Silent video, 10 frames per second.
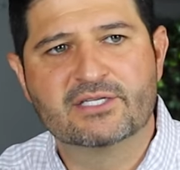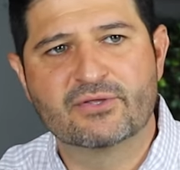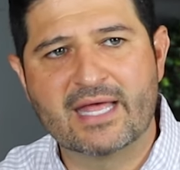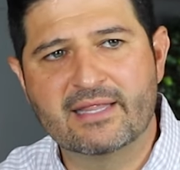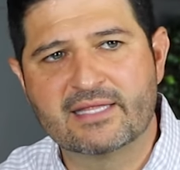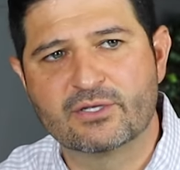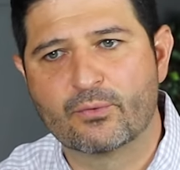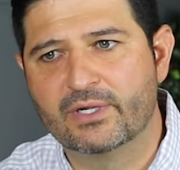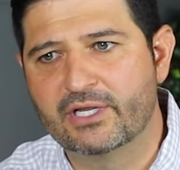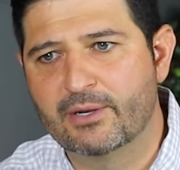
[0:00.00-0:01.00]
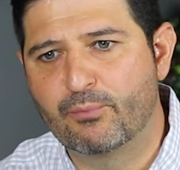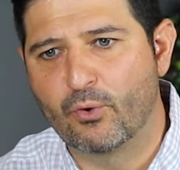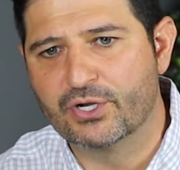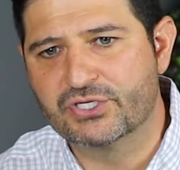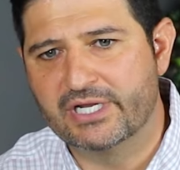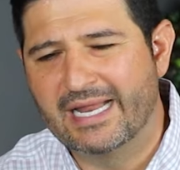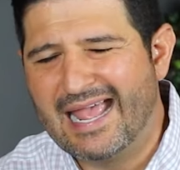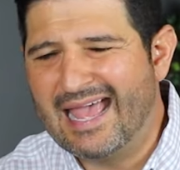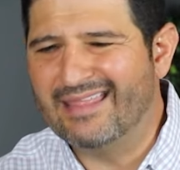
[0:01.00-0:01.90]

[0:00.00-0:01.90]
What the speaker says: So that's a really good portion.